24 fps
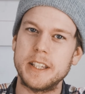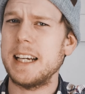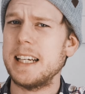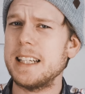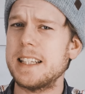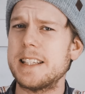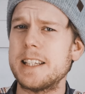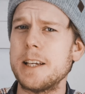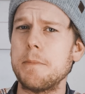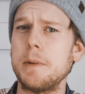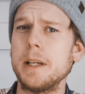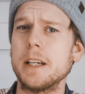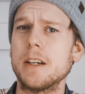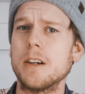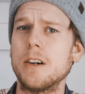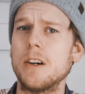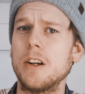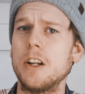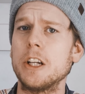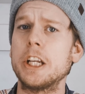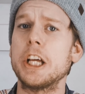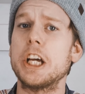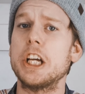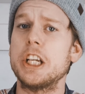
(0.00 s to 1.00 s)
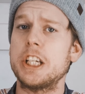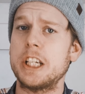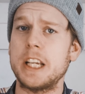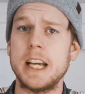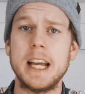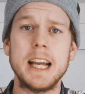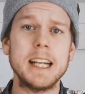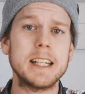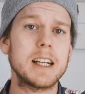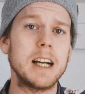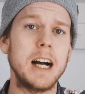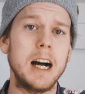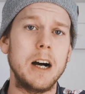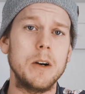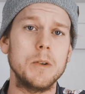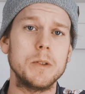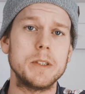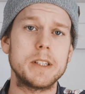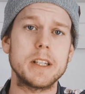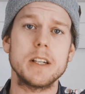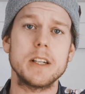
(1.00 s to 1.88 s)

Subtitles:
It's simply called Shared Counts